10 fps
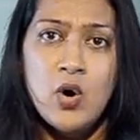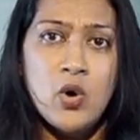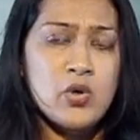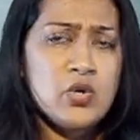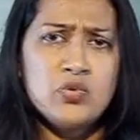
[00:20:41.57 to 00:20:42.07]

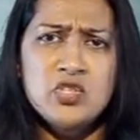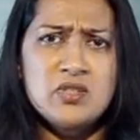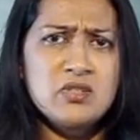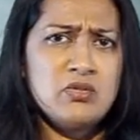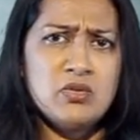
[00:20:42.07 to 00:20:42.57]
Or you
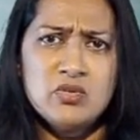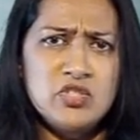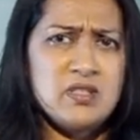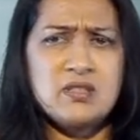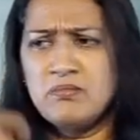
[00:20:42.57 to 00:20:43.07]
just, you know,
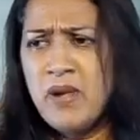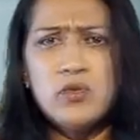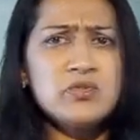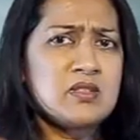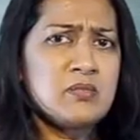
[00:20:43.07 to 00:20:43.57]
just
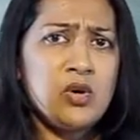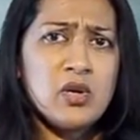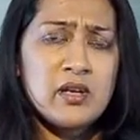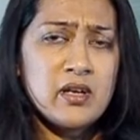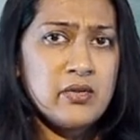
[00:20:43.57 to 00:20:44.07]
bounce the
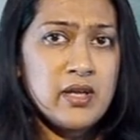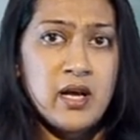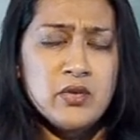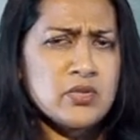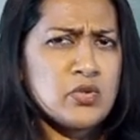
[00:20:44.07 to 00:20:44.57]
ball around the
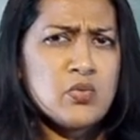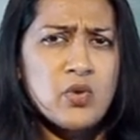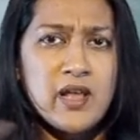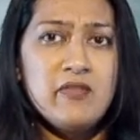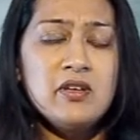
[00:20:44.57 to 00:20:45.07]
house or do
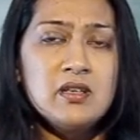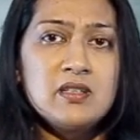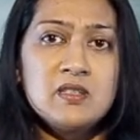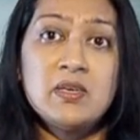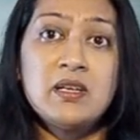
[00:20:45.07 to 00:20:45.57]
whatever it is,